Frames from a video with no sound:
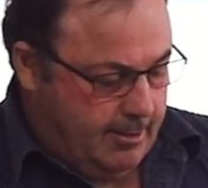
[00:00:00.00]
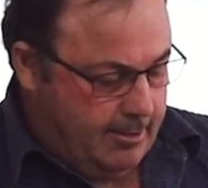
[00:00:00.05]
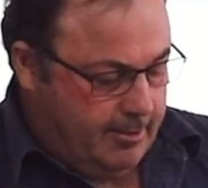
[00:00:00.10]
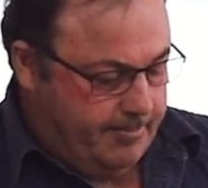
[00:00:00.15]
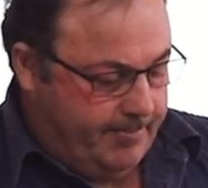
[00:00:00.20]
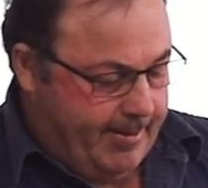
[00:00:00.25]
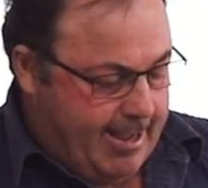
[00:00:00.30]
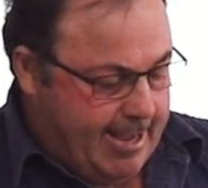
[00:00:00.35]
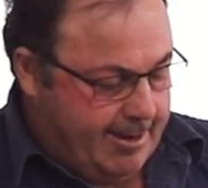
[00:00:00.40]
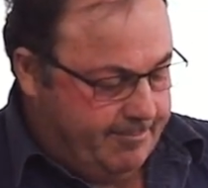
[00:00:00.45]

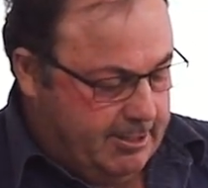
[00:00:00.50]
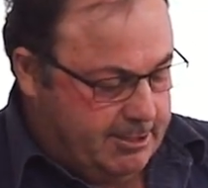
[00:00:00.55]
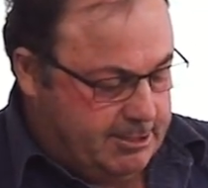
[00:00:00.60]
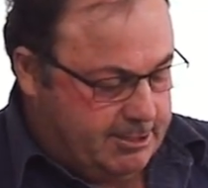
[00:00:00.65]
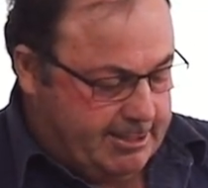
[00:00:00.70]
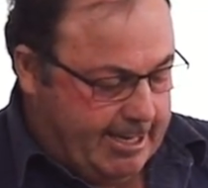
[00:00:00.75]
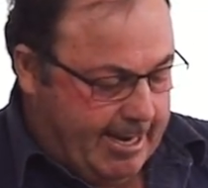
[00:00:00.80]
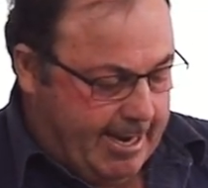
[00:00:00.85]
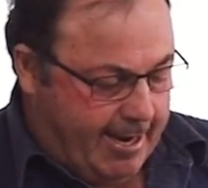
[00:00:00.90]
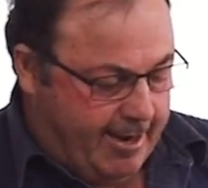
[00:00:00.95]
department
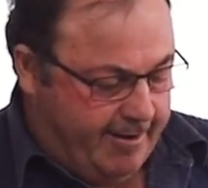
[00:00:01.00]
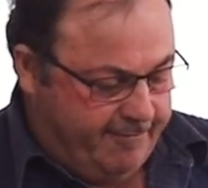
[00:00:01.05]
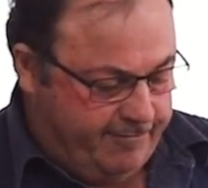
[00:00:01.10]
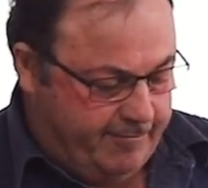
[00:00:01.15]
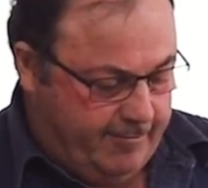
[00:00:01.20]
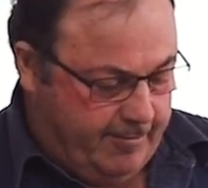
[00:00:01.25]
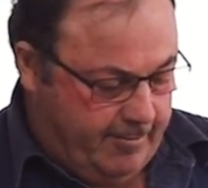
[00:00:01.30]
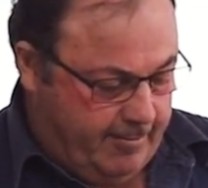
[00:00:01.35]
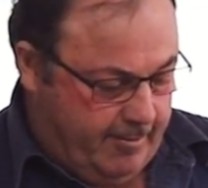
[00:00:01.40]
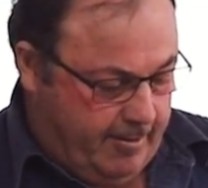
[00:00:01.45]

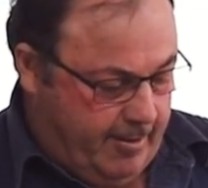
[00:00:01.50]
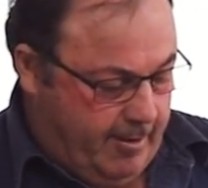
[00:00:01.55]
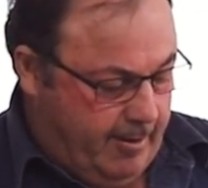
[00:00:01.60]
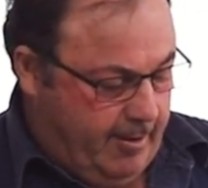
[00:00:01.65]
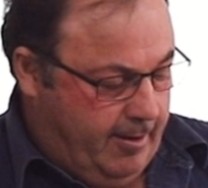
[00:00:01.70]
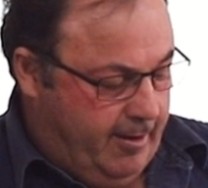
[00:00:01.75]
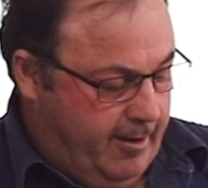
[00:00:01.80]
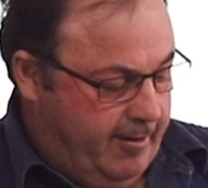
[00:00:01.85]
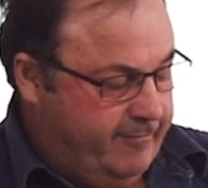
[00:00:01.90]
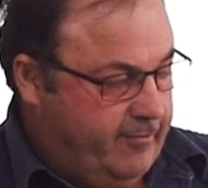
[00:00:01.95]
staff
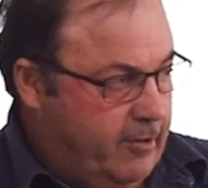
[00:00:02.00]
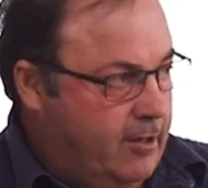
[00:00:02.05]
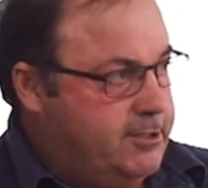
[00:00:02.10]
have